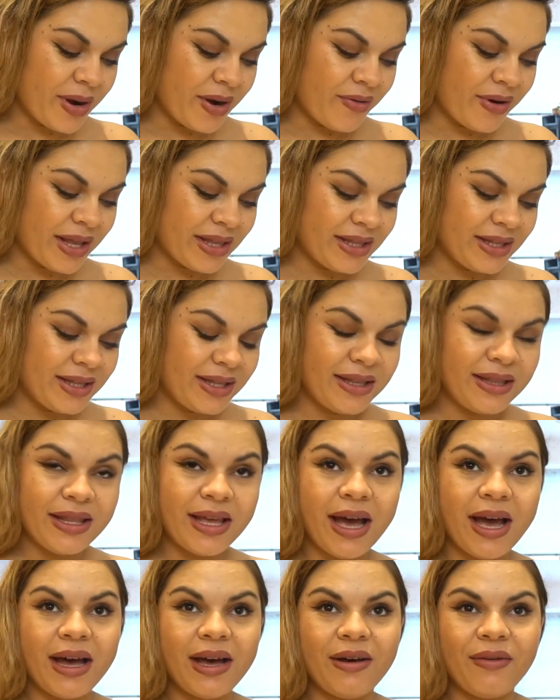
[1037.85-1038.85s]
but rather than
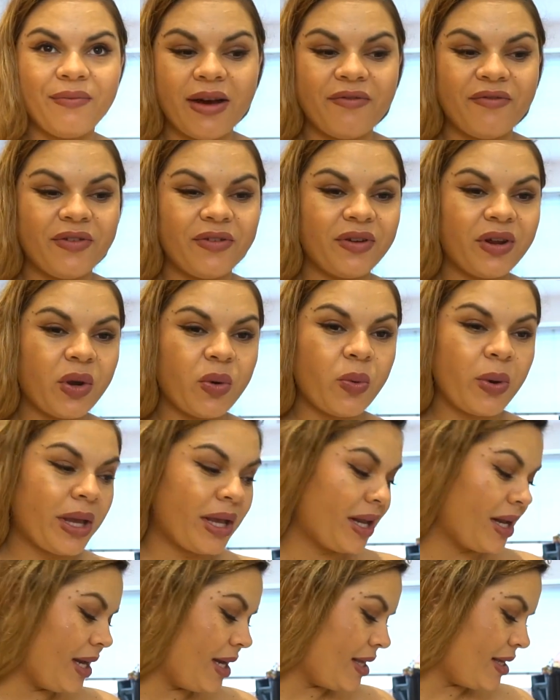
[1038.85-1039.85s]
that I have a
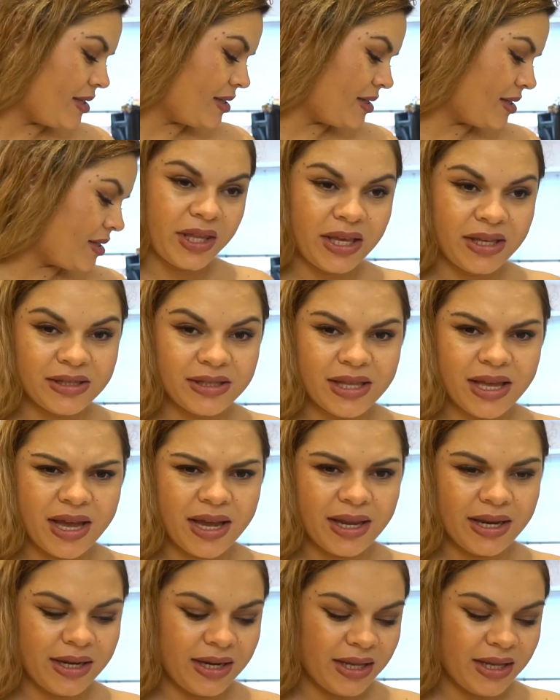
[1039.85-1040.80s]
quick list things that I